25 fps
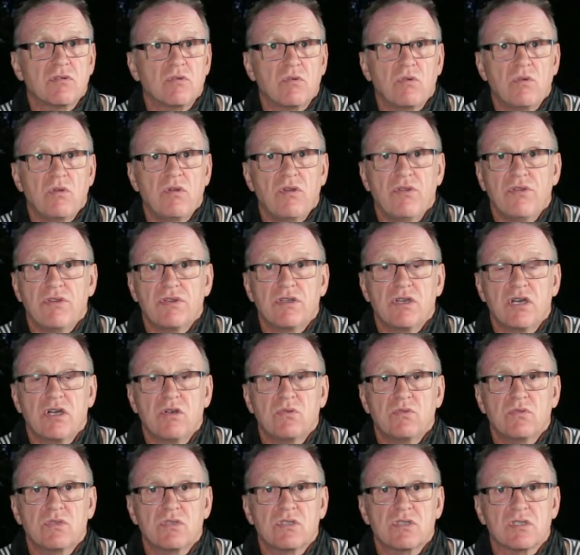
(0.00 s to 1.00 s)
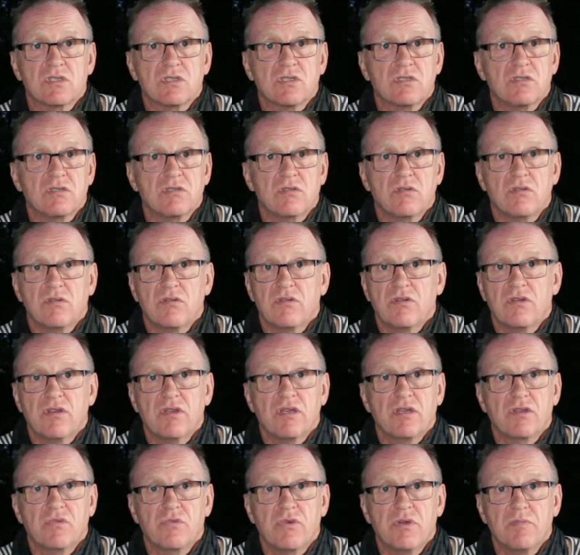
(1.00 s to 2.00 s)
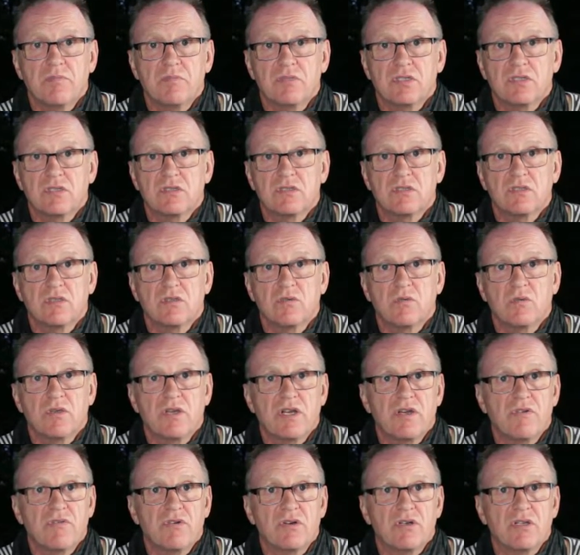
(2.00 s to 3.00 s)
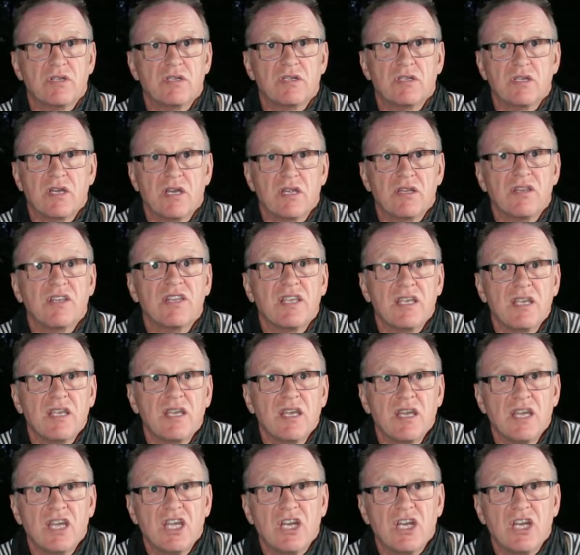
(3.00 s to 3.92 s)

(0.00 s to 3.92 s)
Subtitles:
all the goats and all the equipment or whatever, and the